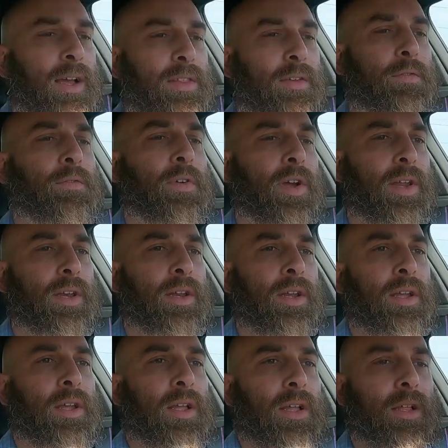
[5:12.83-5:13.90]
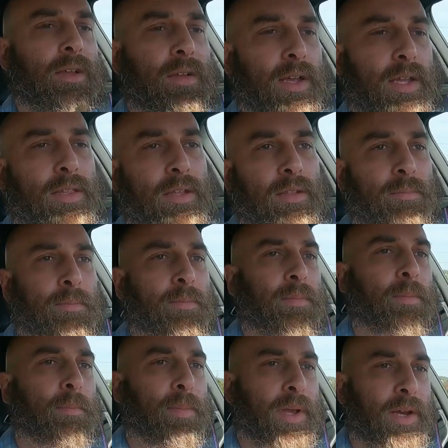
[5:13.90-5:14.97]
Out the front, got
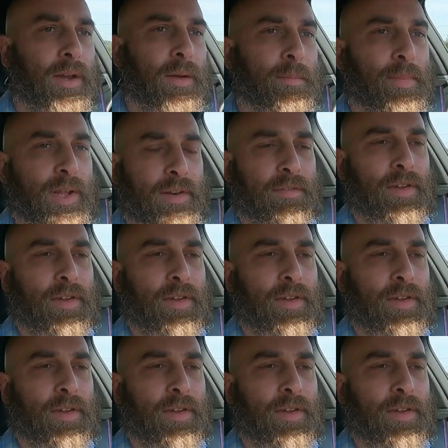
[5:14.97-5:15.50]
a bit